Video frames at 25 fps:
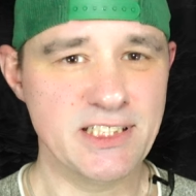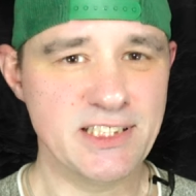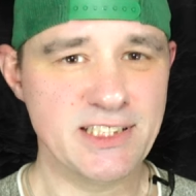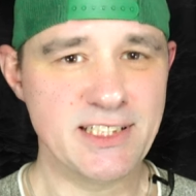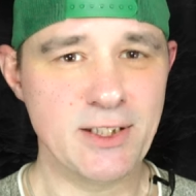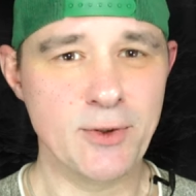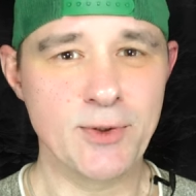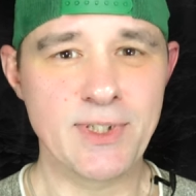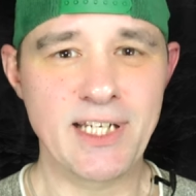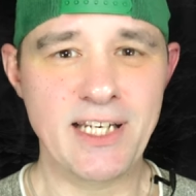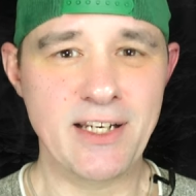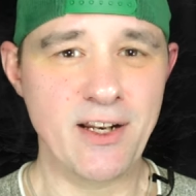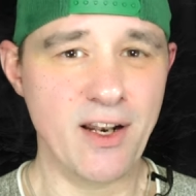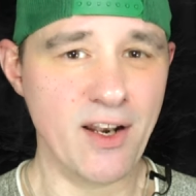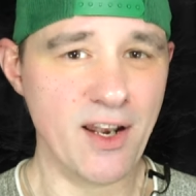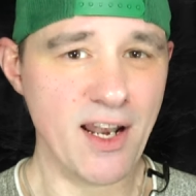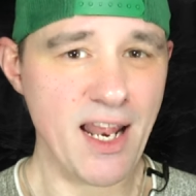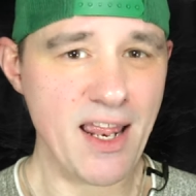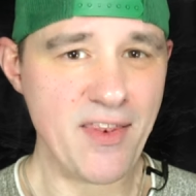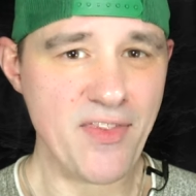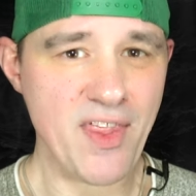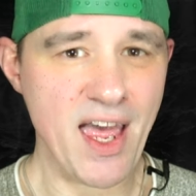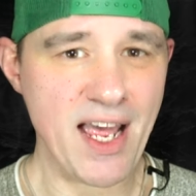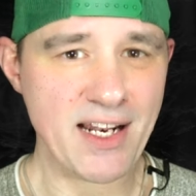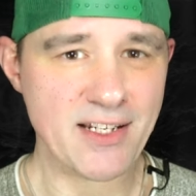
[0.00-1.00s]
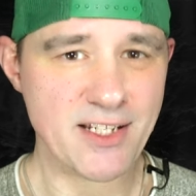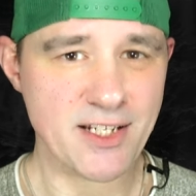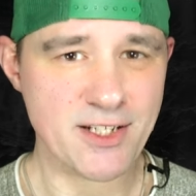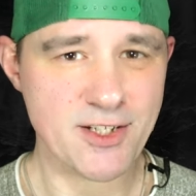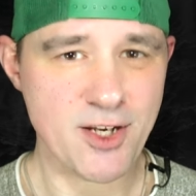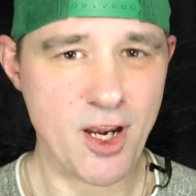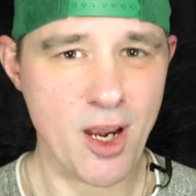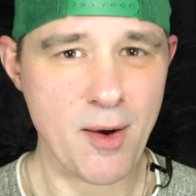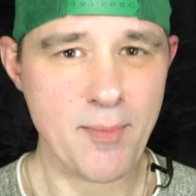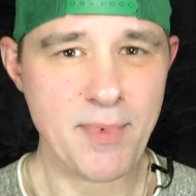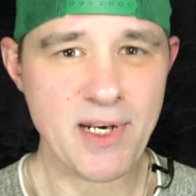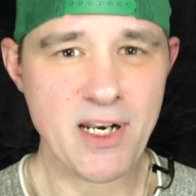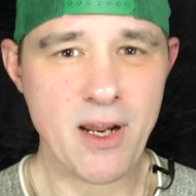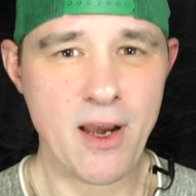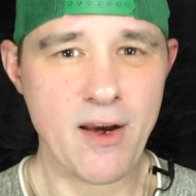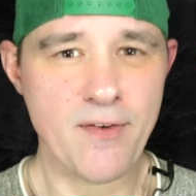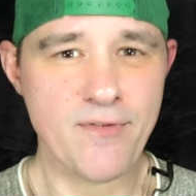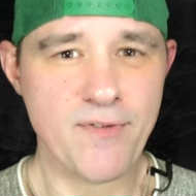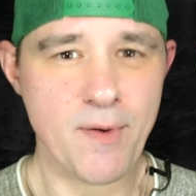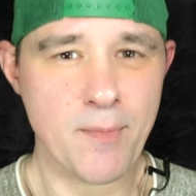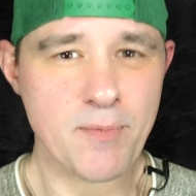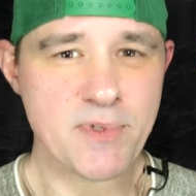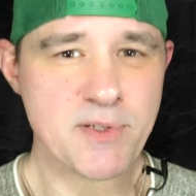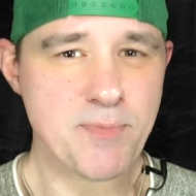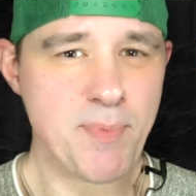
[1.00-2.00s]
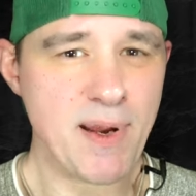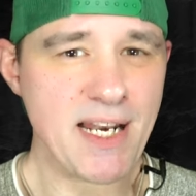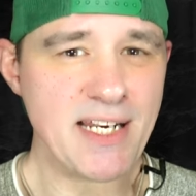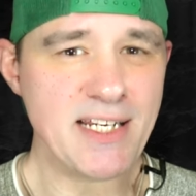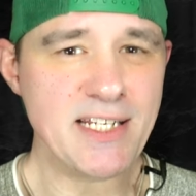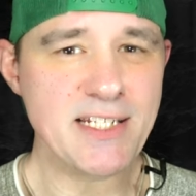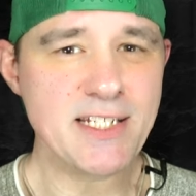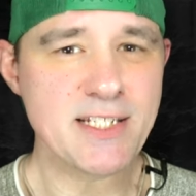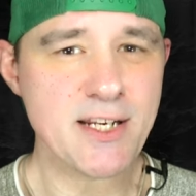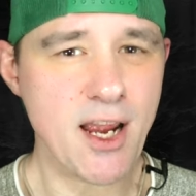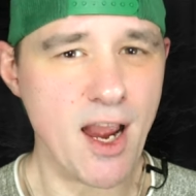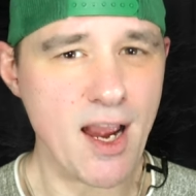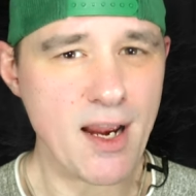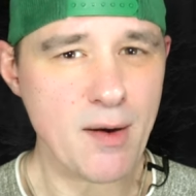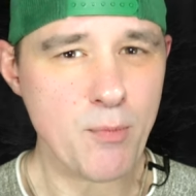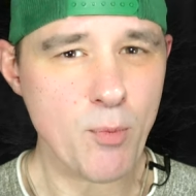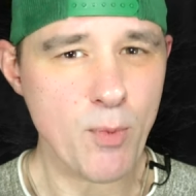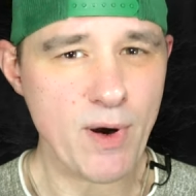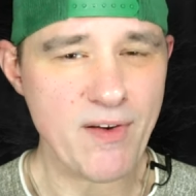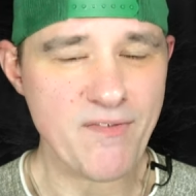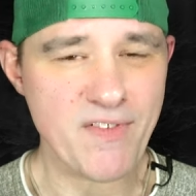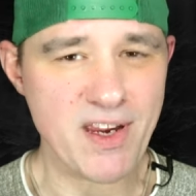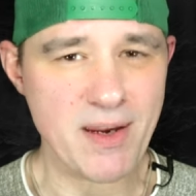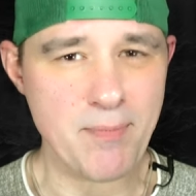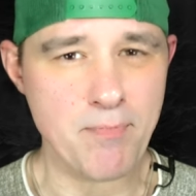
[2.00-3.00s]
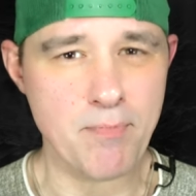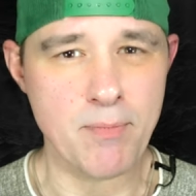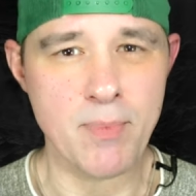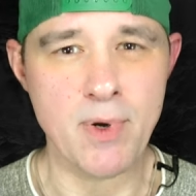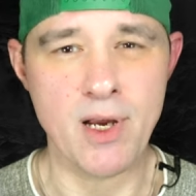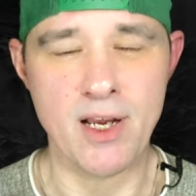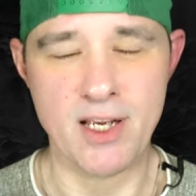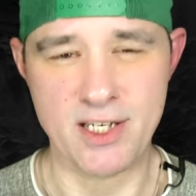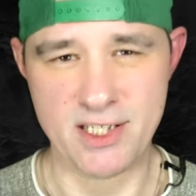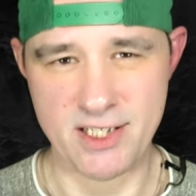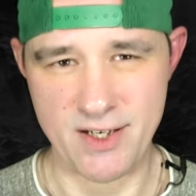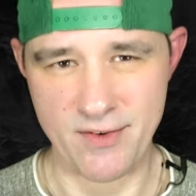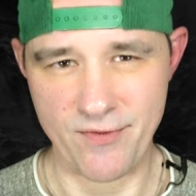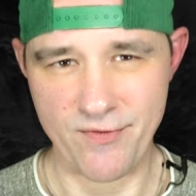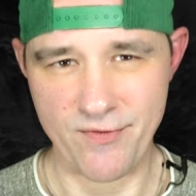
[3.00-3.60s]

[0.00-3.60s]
still didn't let that determine her from spending time with him as a